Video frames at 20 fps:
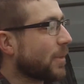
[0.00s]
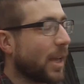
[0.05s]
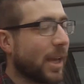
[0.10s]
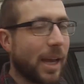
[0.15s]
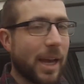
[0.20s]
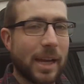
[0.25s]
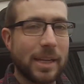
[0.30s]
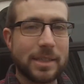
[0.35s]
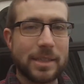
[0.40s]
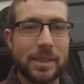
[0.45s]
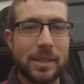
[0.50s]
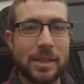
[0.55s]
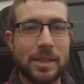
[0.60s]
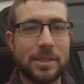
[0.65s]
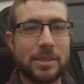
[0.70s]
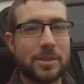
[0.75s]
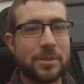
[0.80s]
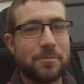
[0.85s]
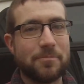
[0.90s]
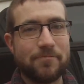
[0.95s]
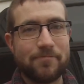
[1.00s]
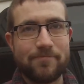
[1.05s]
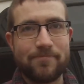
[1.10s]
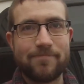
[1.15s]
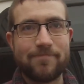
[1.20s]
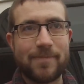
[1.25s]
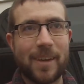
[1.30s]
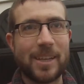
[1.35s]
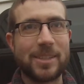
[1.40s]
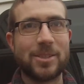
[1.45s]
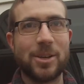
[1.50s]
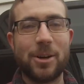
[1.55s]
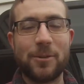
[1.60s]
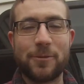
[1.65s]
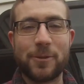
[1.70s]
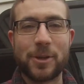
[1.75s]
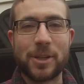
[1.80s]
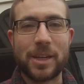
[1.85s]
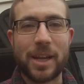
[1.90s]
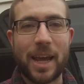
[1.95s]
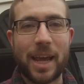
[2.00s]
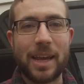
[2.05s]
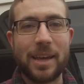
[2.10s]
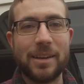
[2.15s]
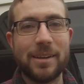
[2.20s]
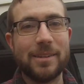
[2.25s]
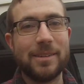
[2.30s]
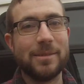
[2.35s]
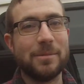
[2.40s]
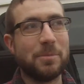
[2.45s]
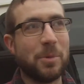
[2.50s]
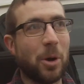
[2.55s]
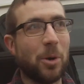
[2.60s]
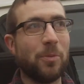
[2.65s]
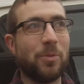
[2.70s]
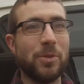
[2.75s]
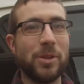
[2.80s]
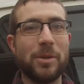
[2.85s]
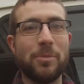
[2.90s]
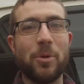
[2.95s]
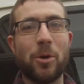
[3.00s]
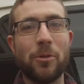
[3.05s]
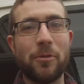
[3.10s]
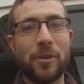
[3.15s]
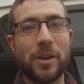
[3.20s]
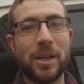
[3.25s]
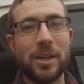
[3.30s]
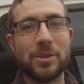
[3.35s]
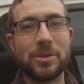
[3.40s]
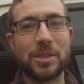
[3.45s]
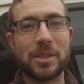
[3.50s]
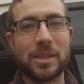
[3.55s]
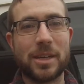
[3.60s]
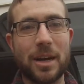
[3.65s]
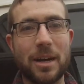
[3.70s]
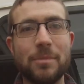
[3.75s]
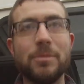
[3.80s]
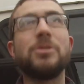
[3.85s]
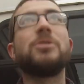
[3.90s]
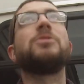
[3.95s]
As it is, that's all for today. Hopefully more videos to come as